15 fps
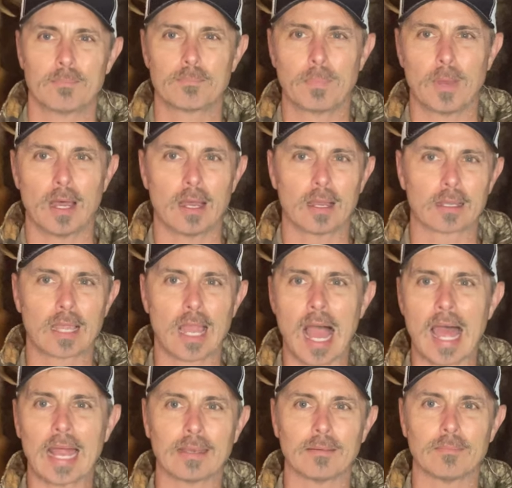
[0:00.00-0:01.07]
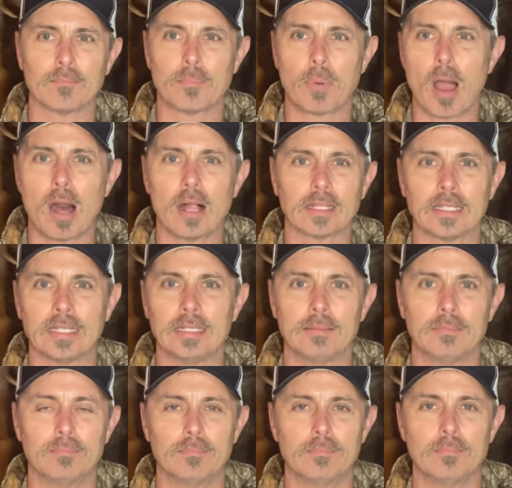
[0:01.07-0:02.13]
uh, cotton
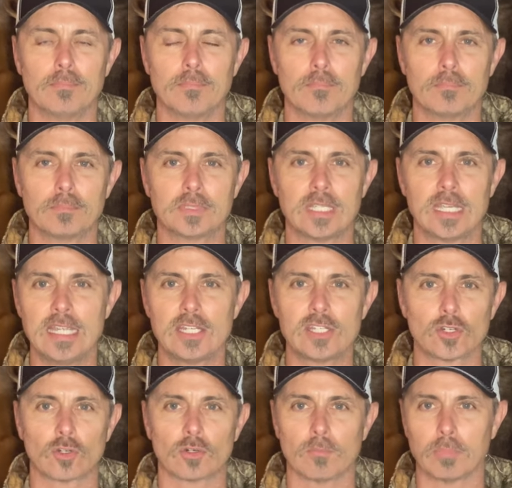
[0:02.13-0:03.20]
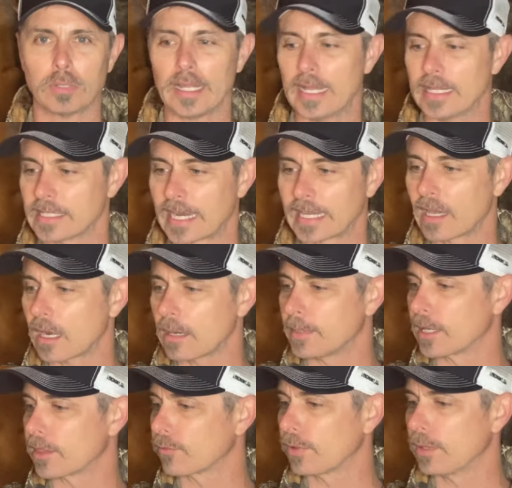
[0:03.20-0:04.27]
poly t-shirt blends, and I cut them
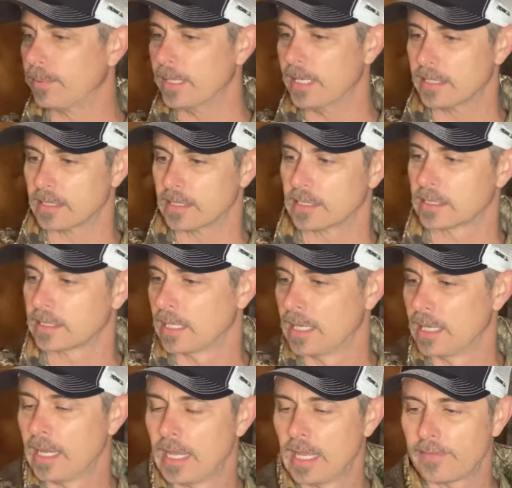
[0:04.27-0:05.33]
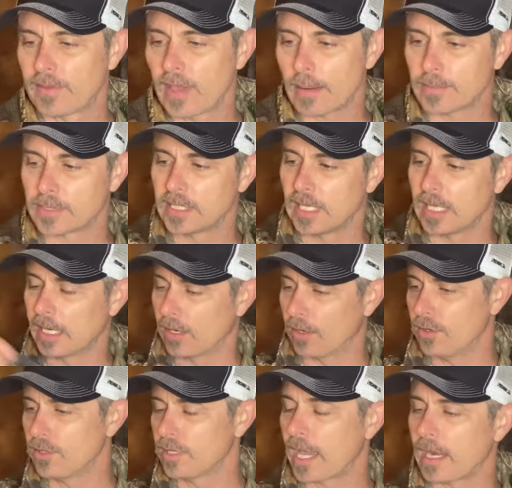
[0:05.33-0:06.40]
into three pieces. And I've got them sitting here,
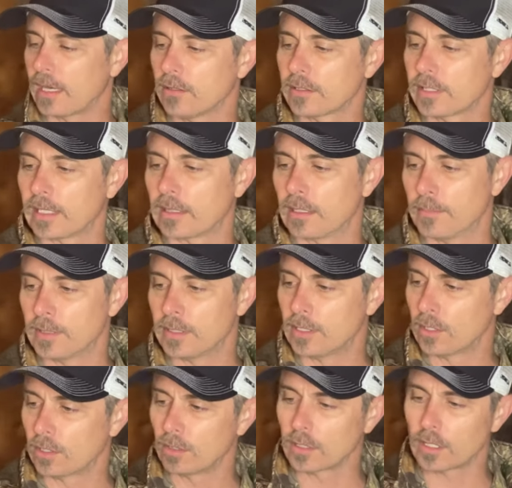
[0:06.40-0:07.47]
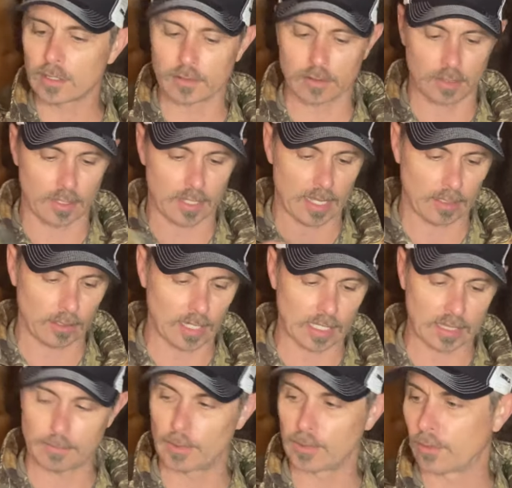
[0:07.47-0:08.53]
and you can kind of look at them, and you know, look under look
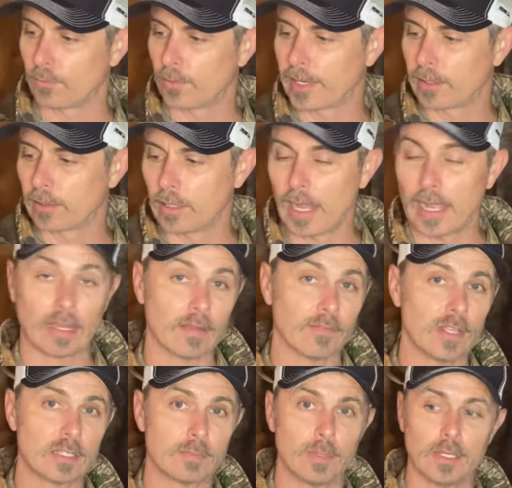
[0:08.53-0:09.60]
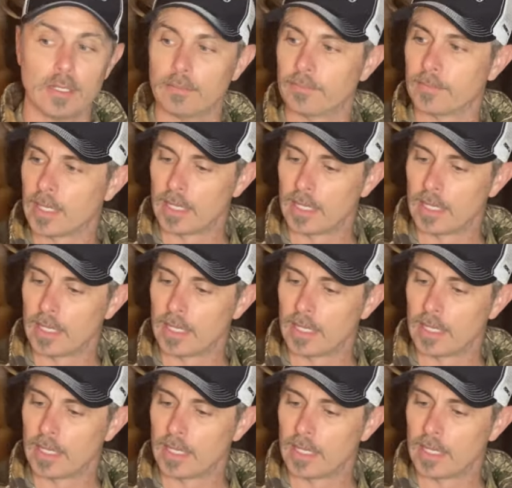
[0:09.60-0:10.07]
at them under regular light. They've each been